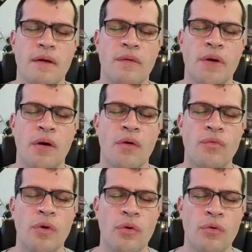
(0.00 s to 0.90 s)
on our
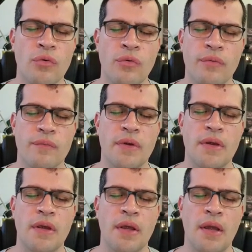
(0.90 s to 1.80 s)
role
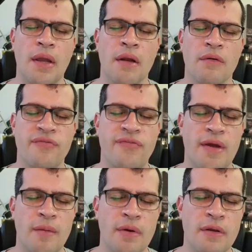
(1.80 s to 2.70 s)
in our
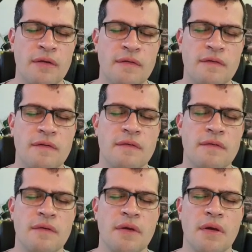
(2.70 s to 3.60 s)

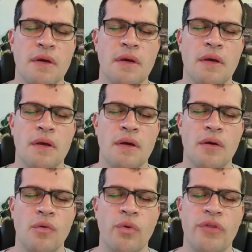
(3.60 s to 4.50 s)
families,
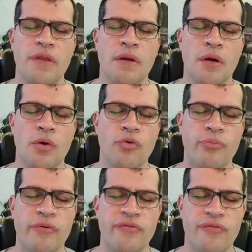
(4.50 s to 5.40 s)
within our
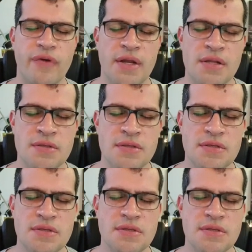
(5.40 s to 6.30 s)
group of
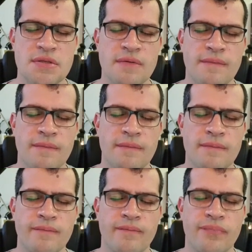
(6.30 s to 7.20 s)
friends,
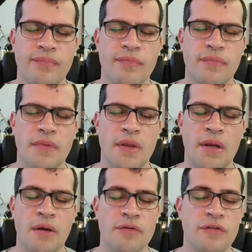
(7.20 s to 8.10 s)

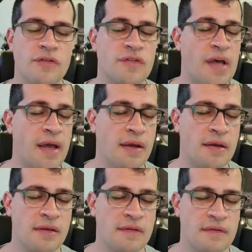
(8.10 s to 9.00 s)
in our
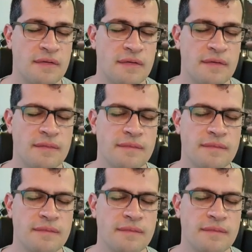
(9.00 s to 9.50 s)
societies.